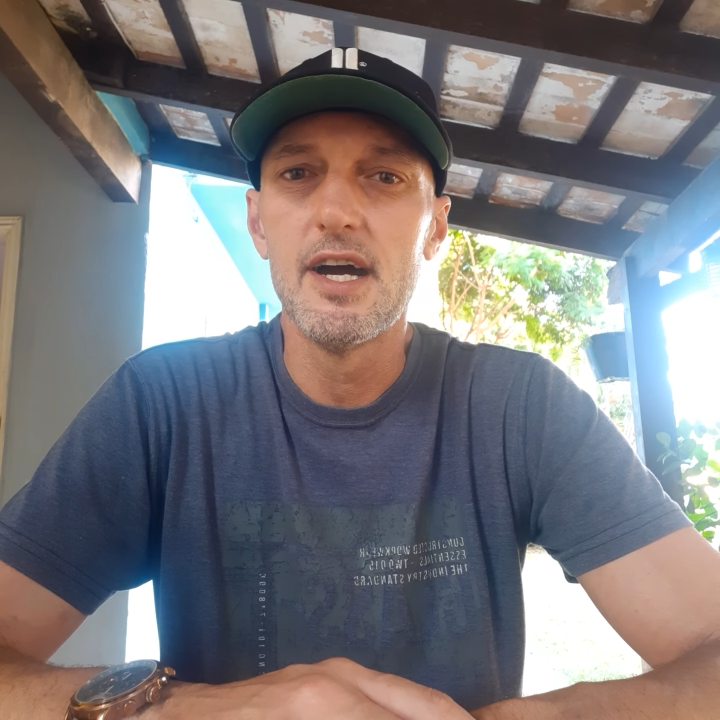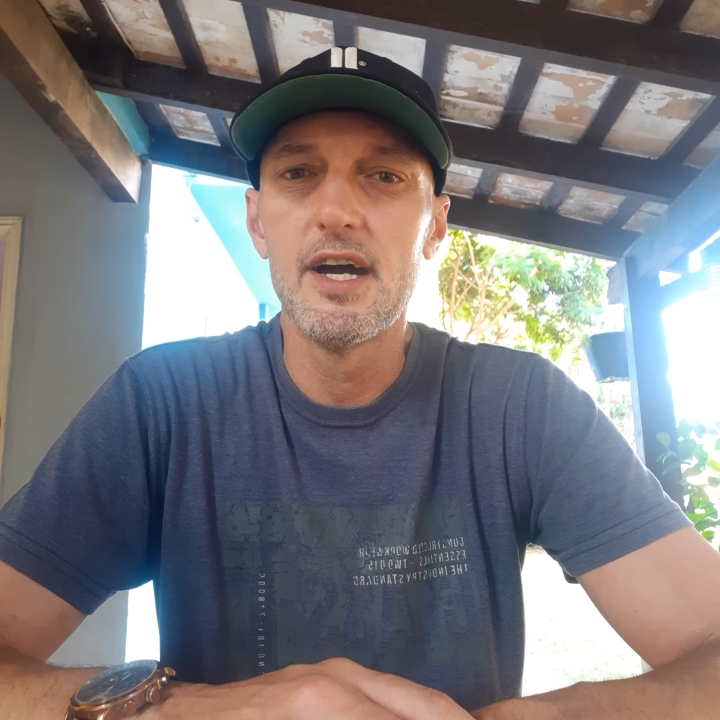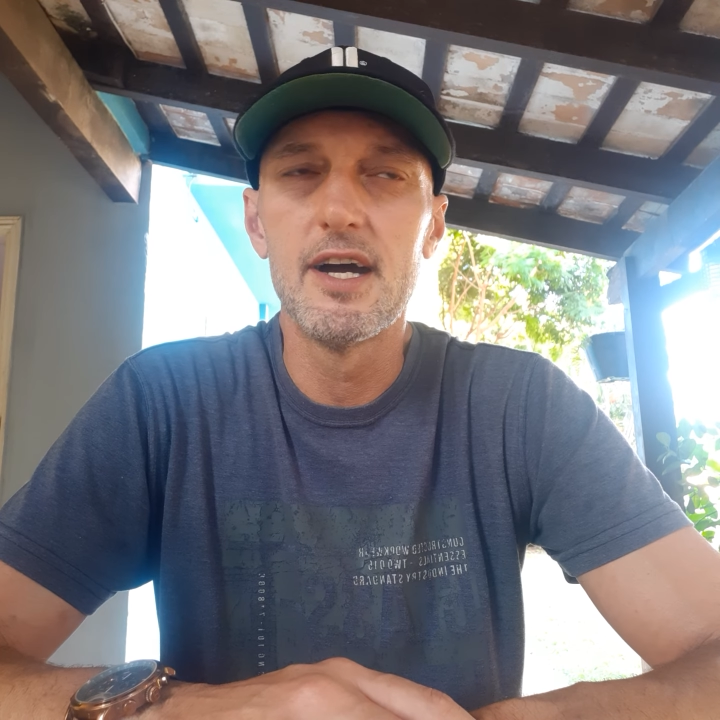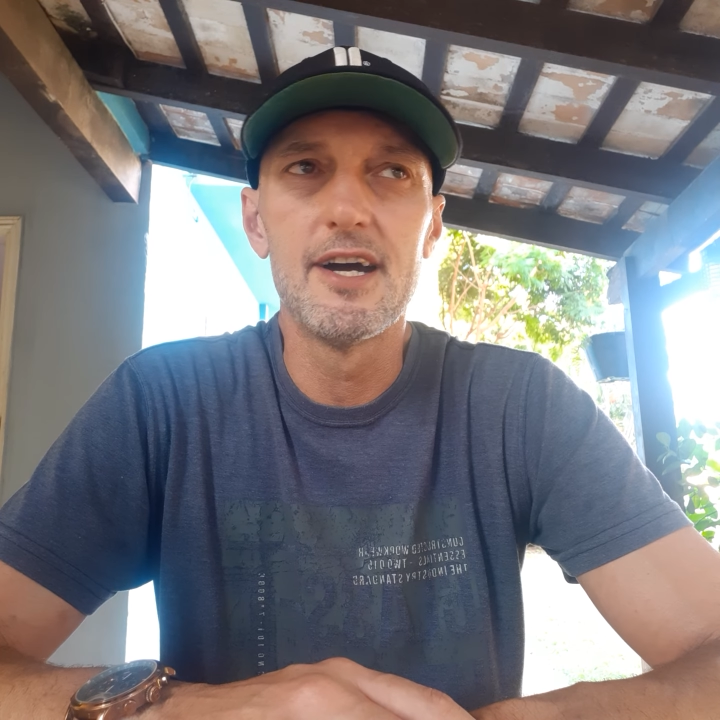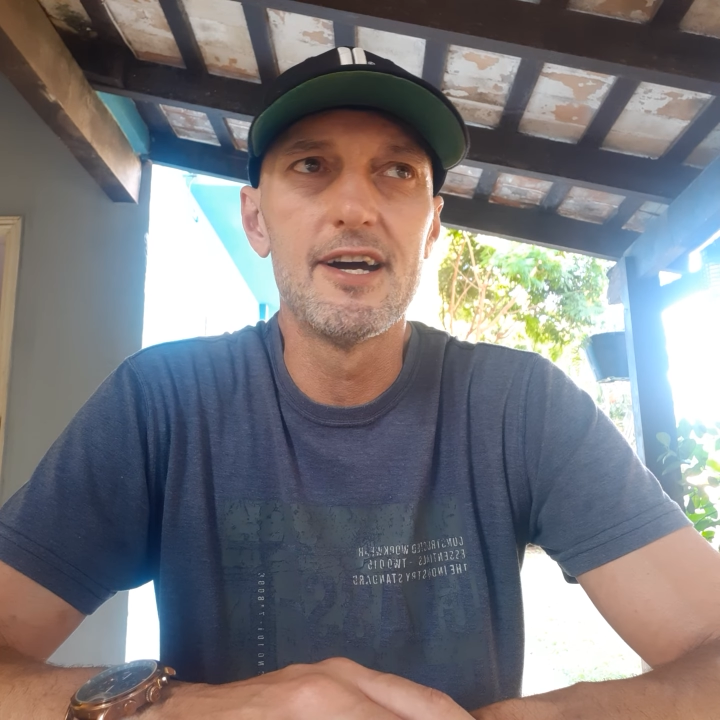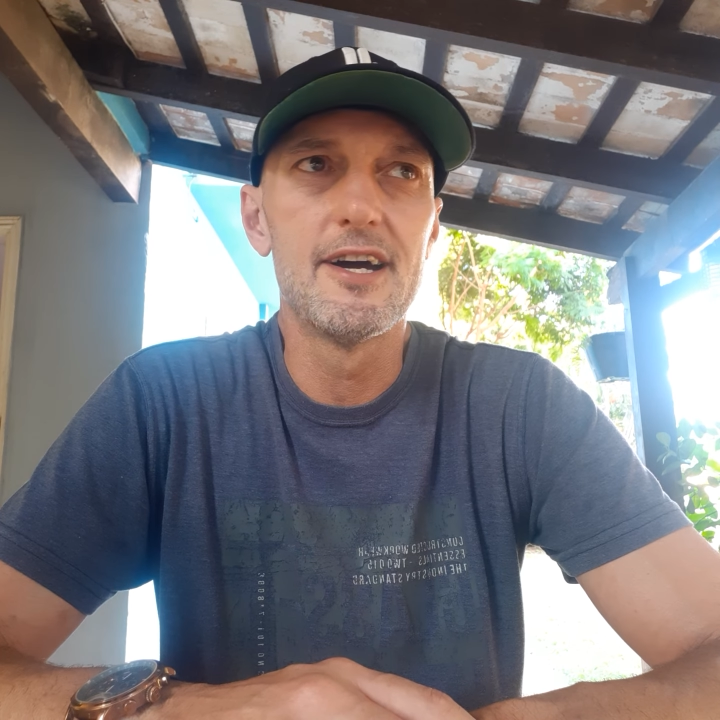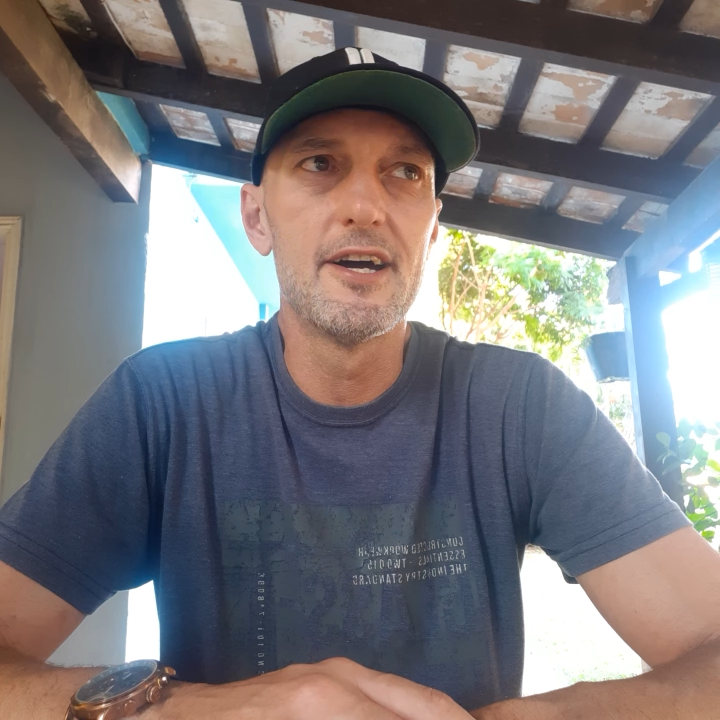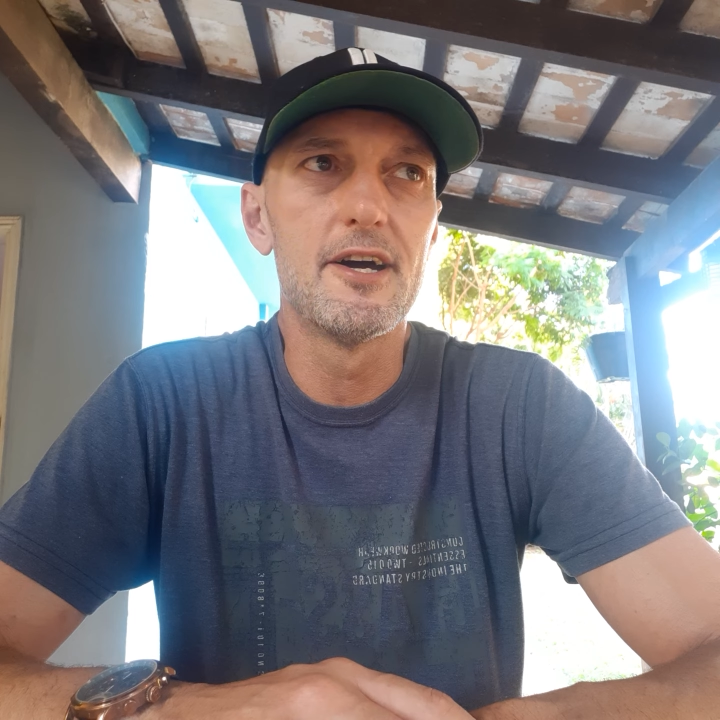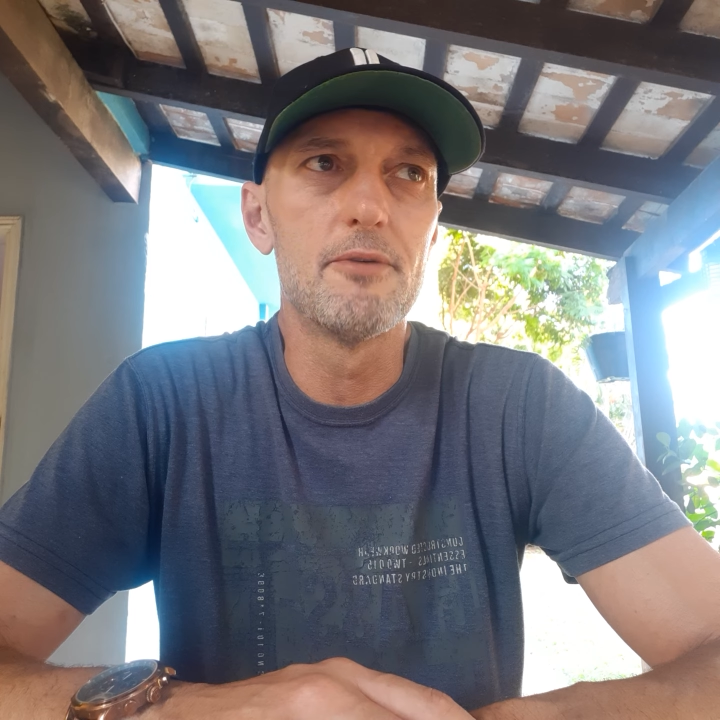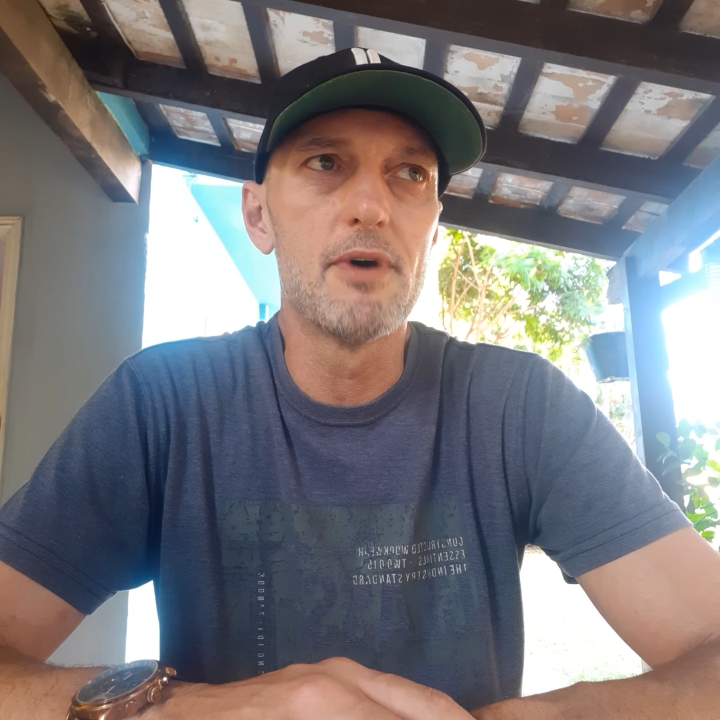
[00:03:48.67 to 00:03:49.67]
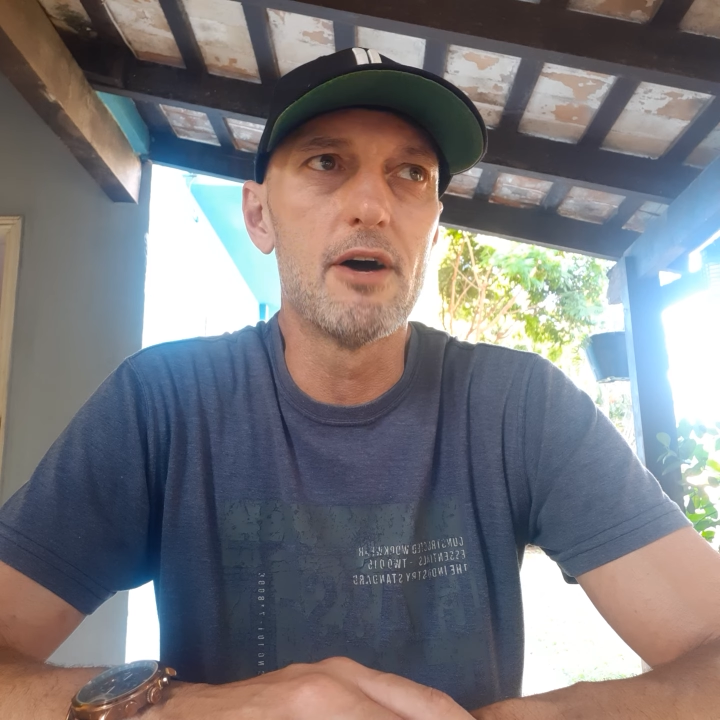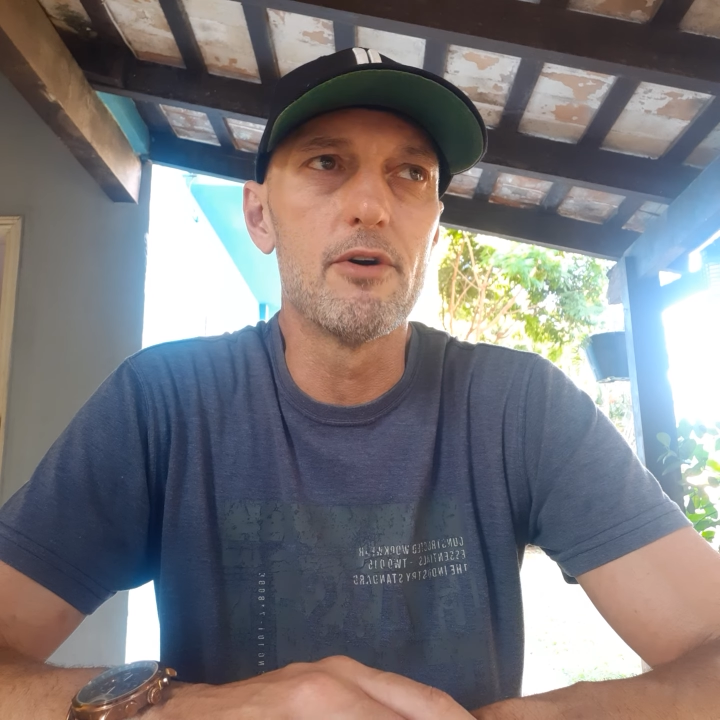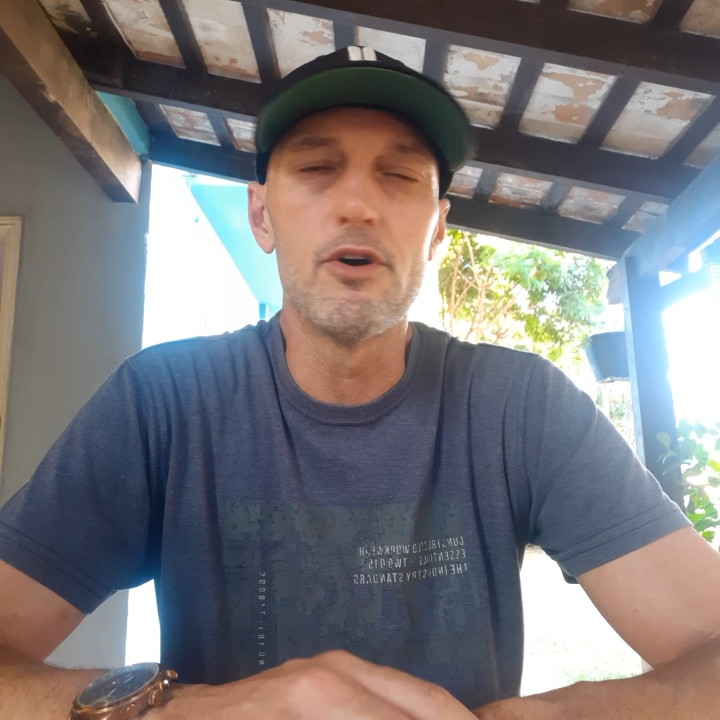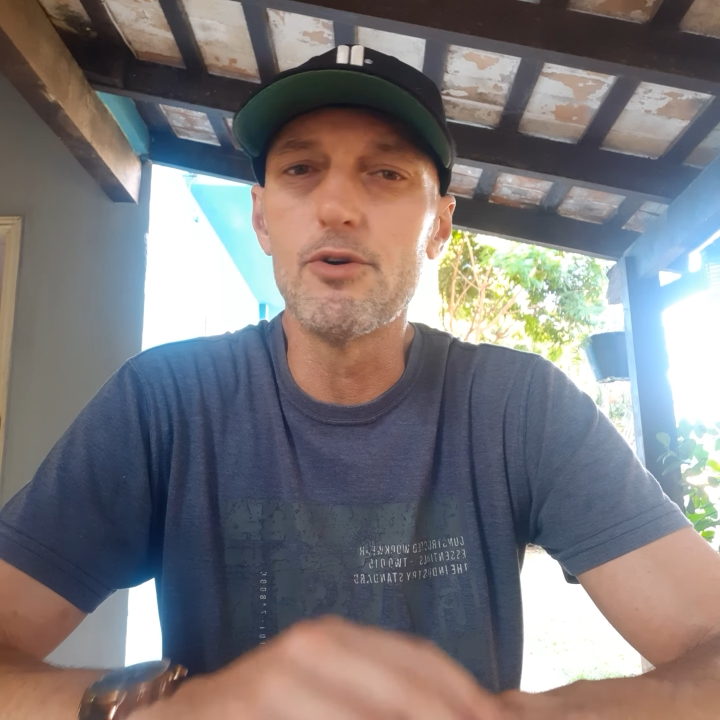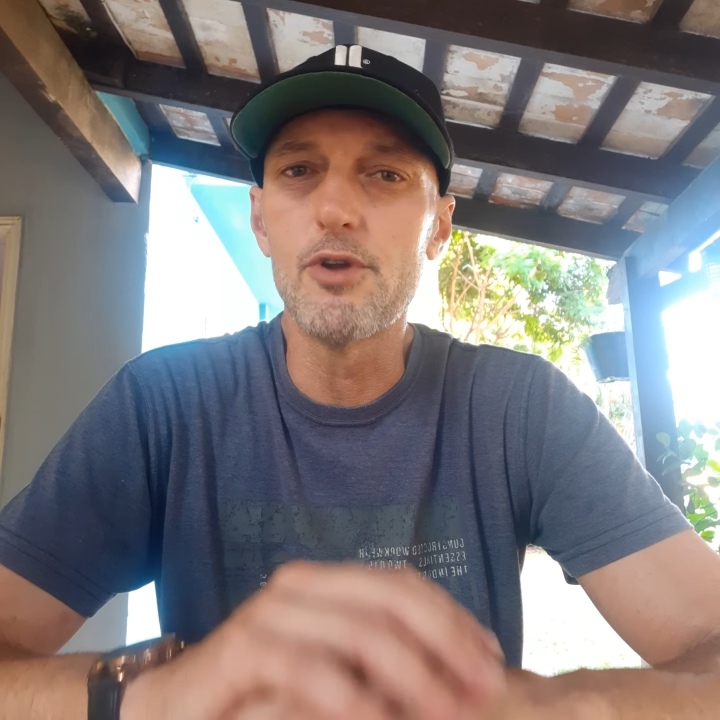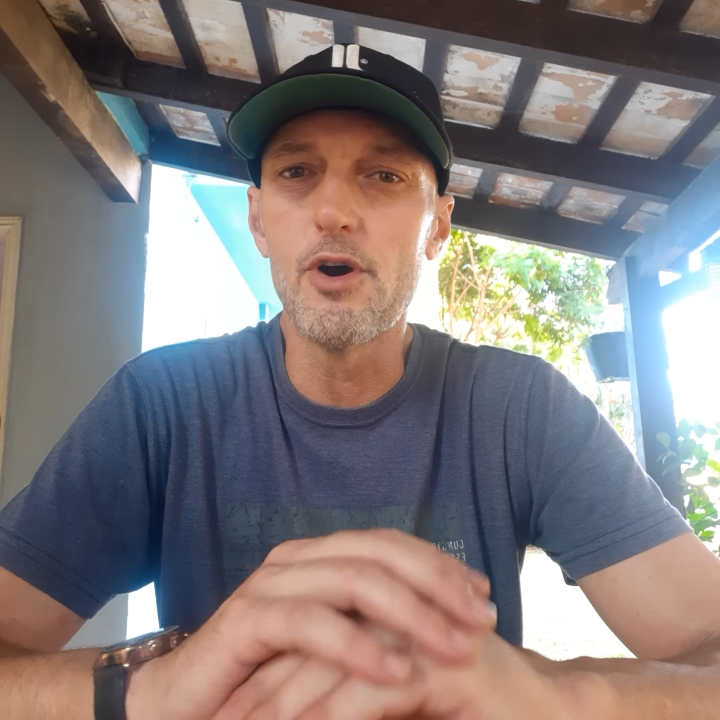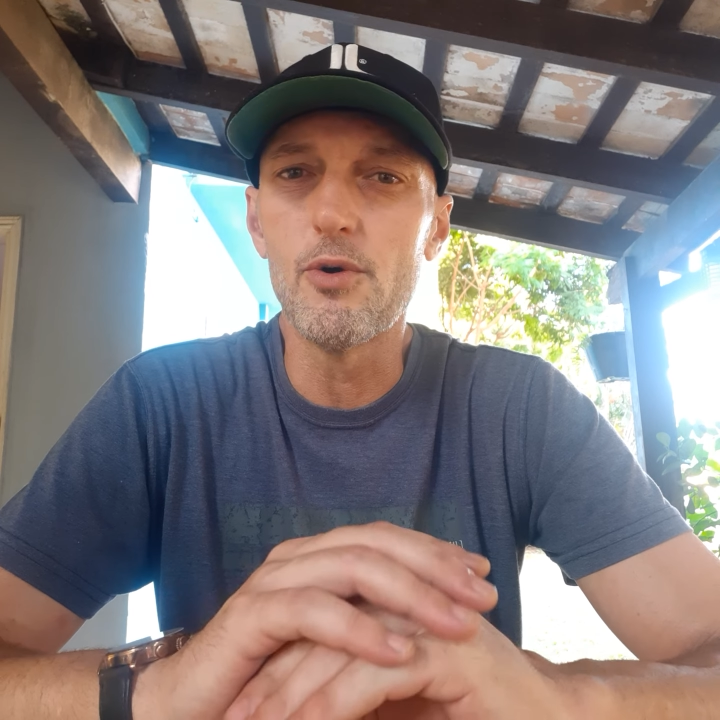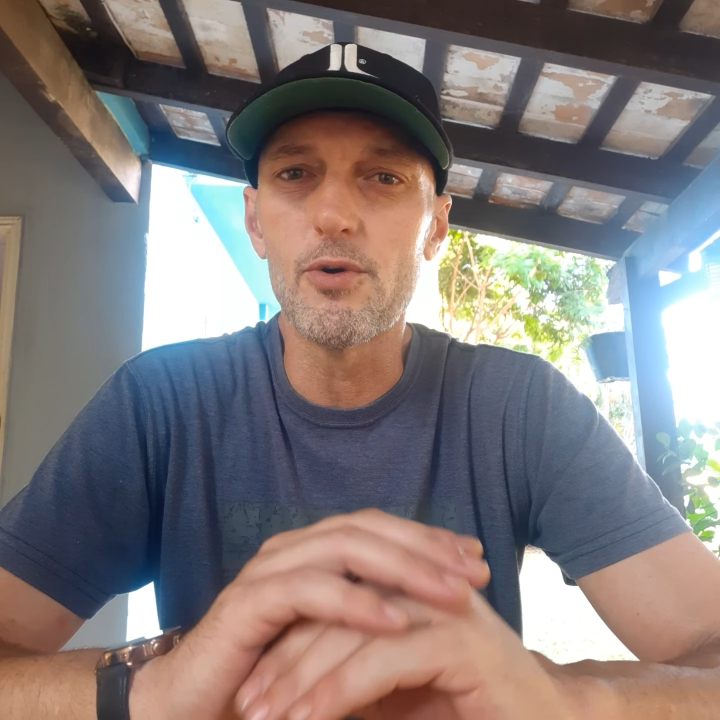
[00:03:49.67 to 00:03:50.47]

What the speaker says: Our own